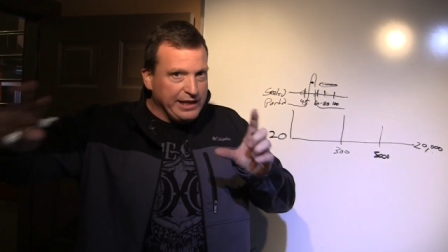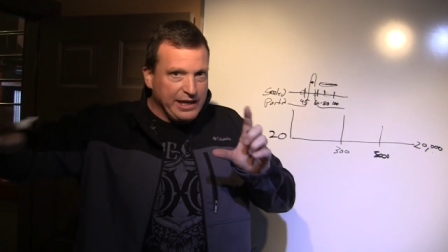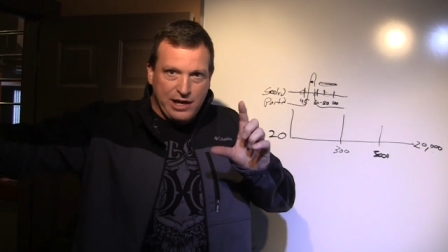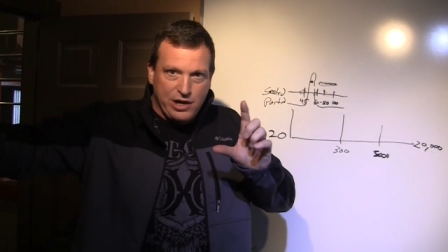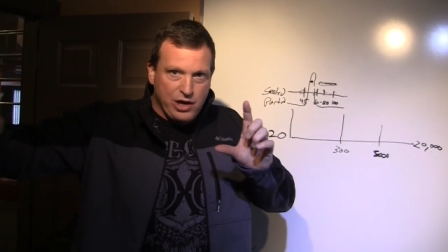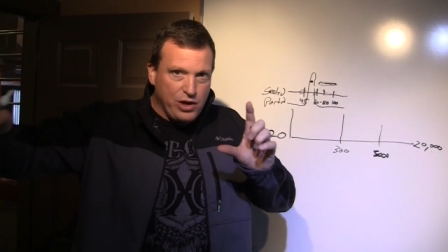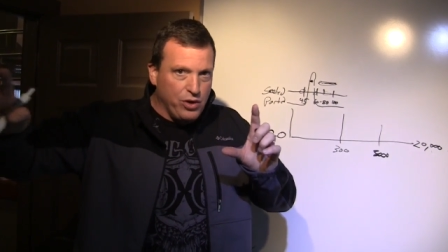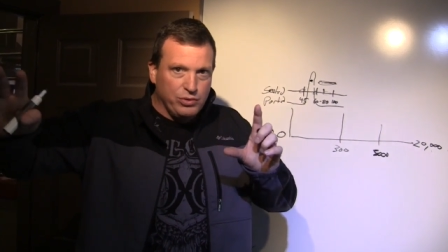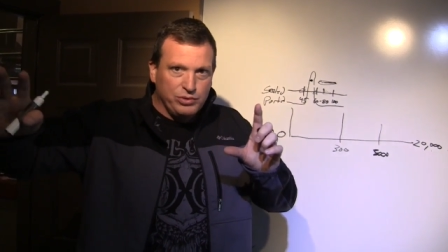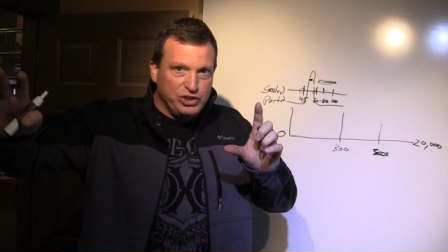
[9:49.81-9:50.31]

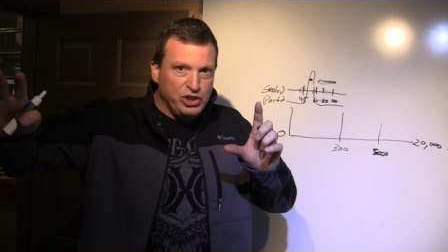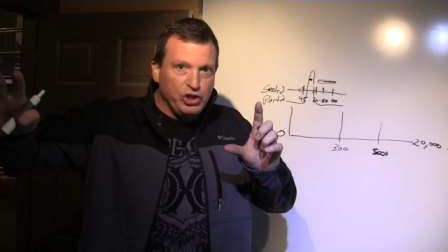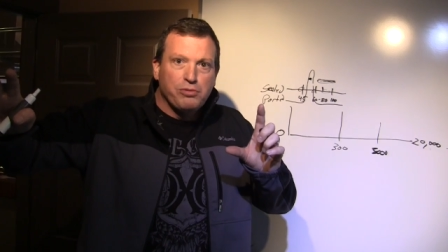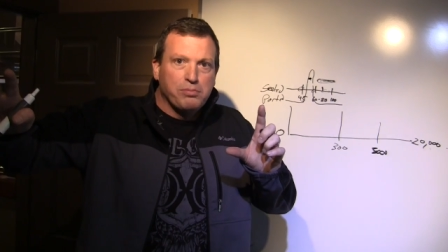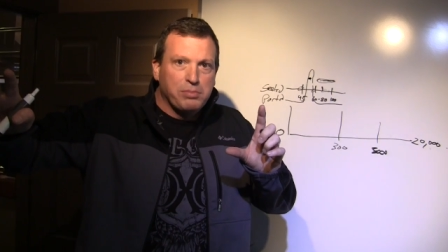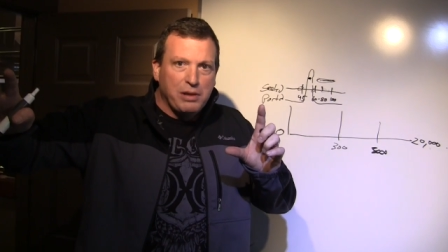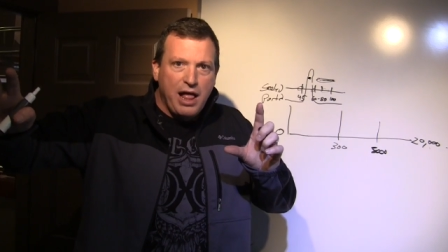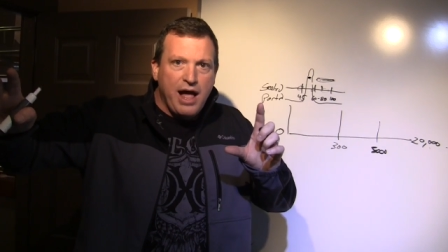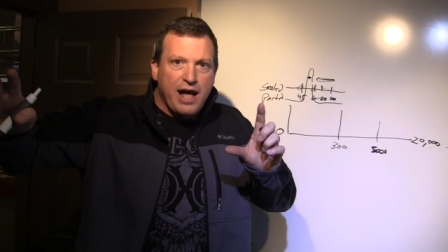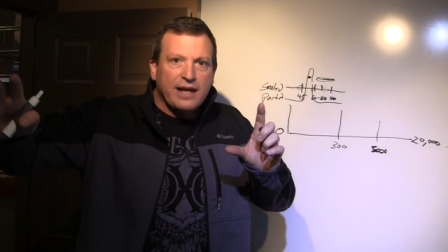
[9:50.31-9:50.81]
2
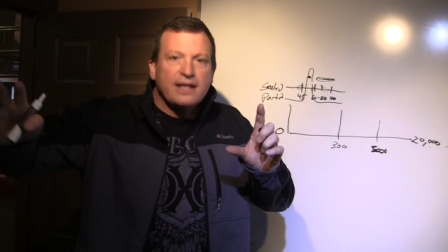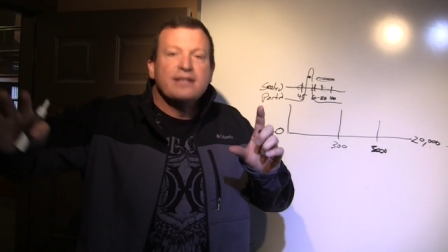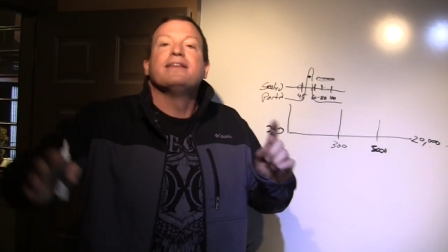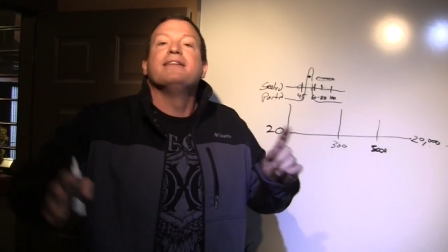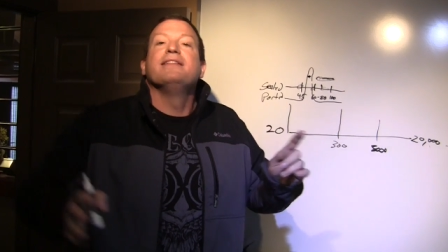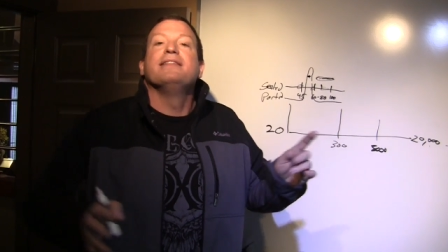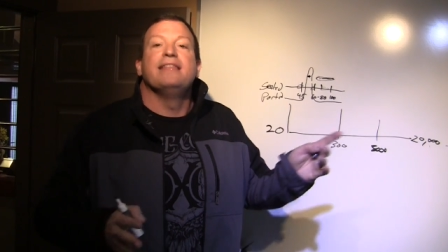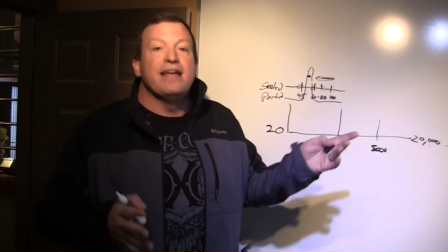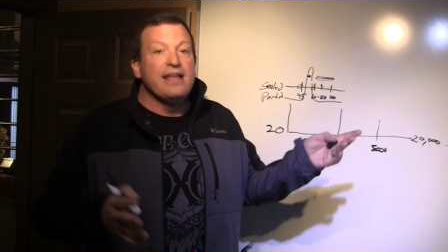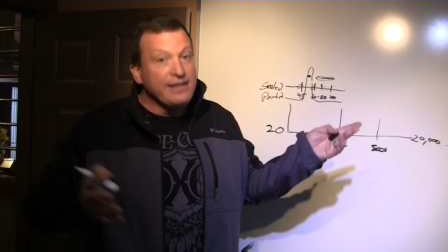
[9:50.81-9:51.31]
blocks,
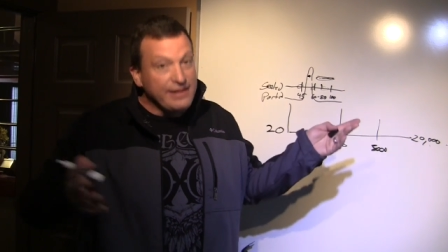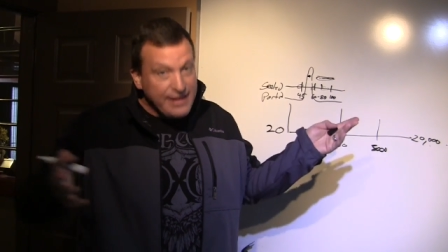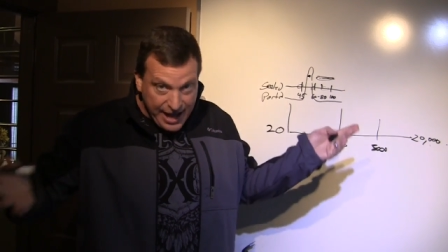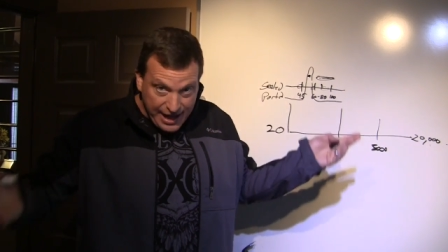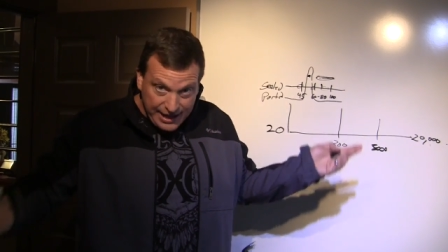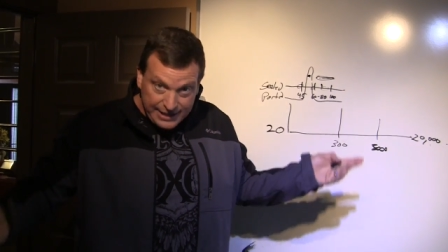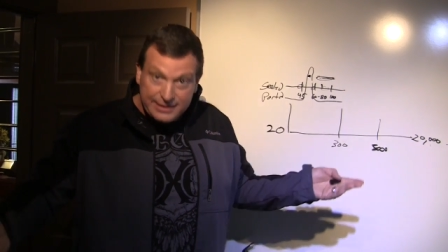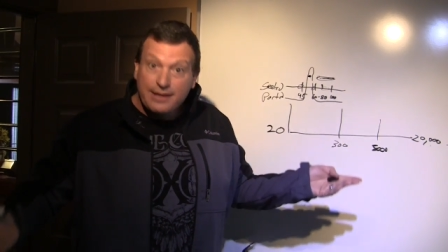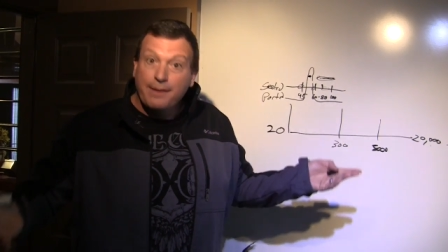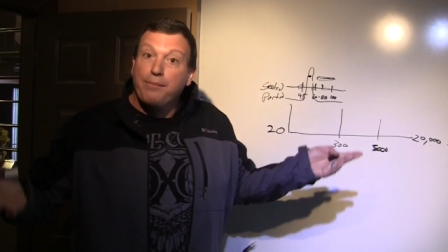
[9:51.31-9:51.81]
then
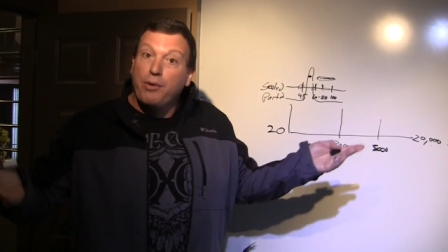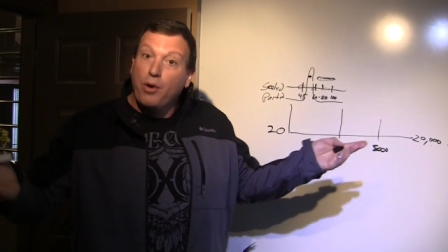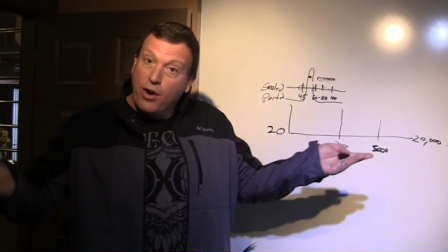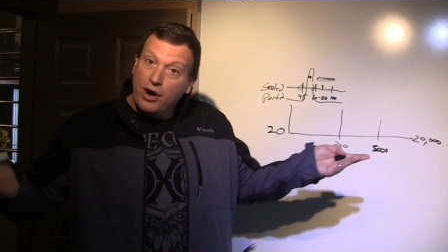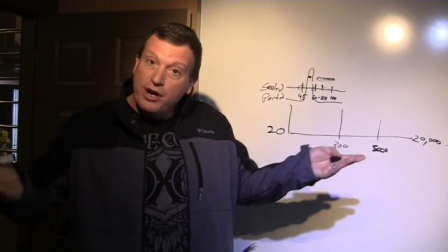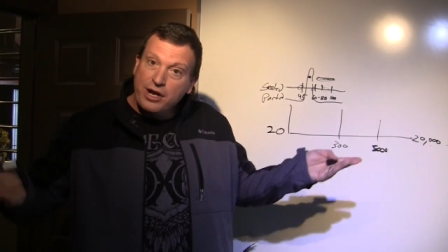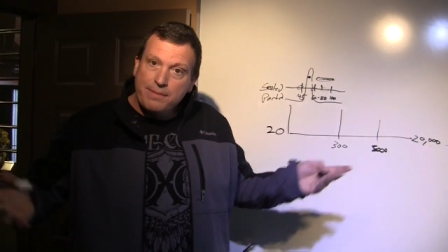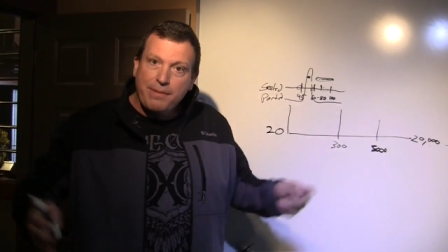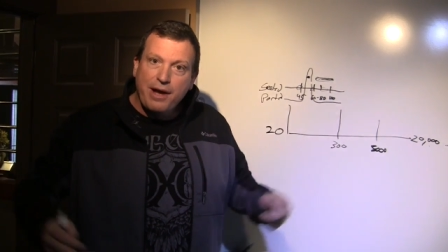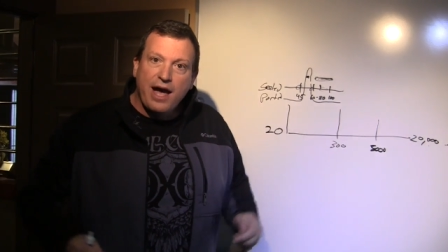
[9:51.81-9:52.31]
that's a
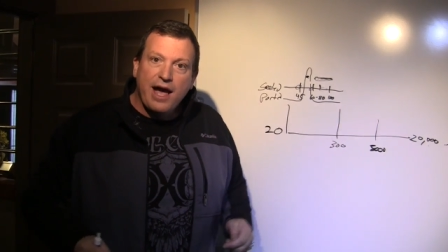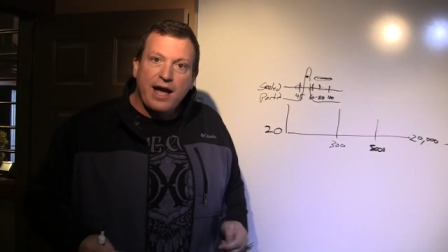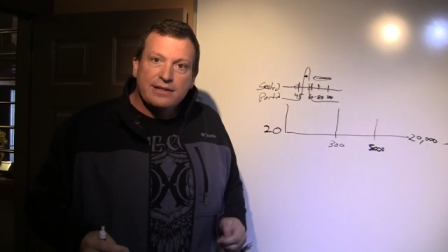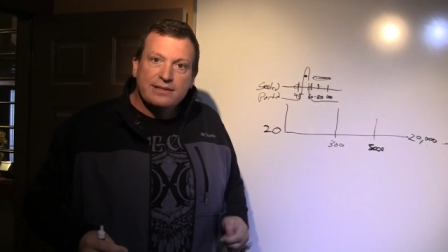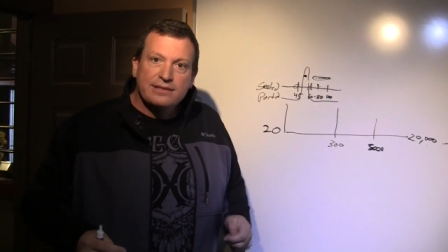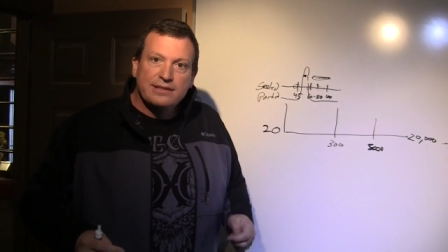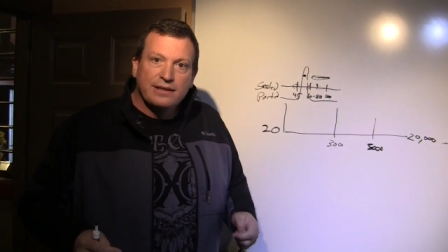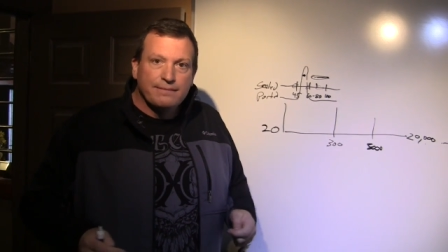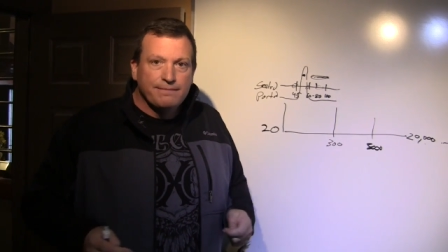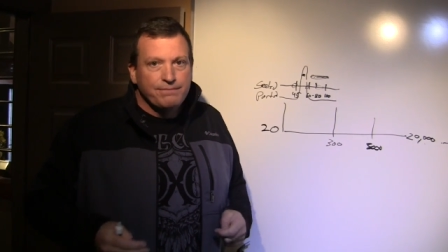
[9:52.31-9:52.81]
ported
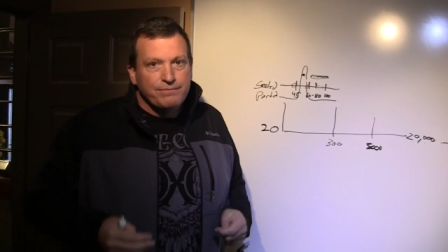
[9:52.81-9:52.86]
box.